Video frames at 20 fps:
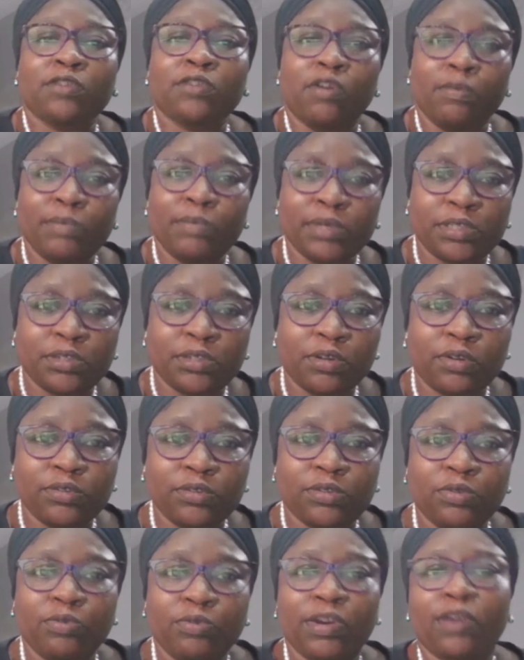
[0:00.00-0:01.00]
commission
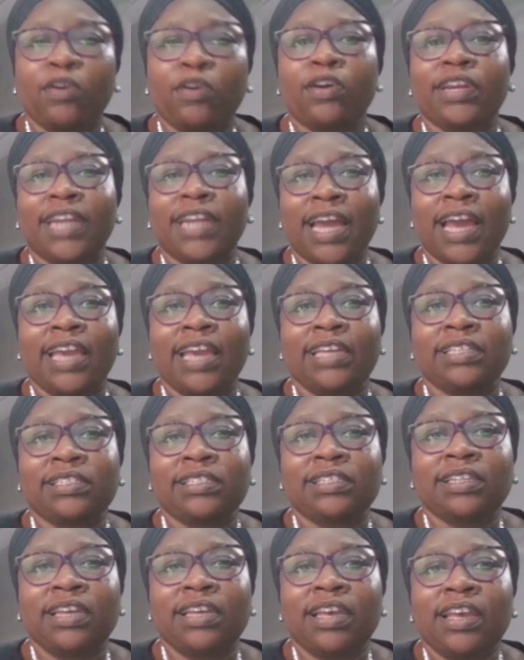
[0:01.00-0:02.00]
to
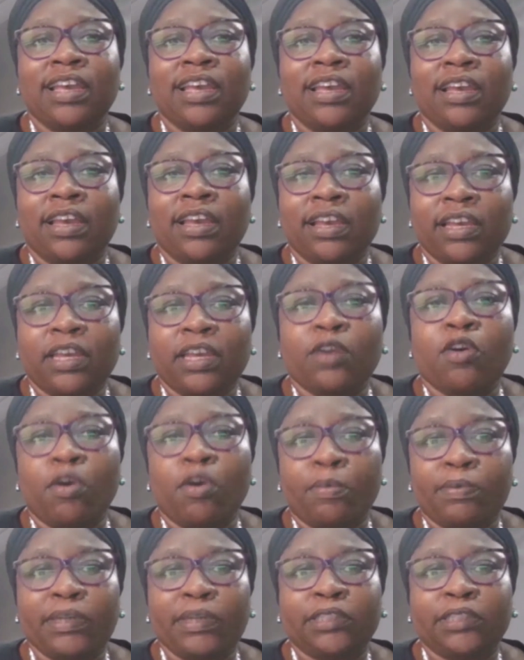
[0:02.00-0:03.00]
recognize a
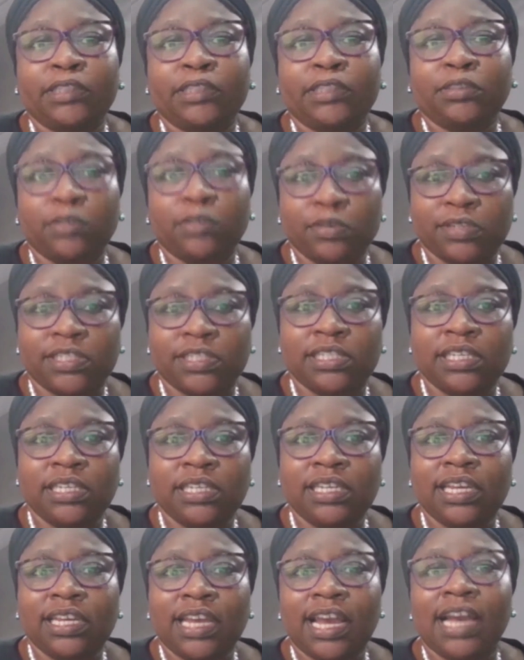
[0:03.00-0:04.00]
corporate trustee
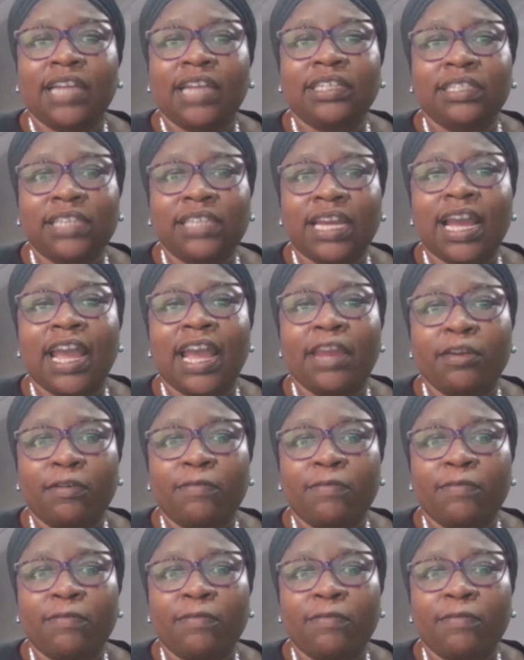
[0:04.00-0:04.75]
and the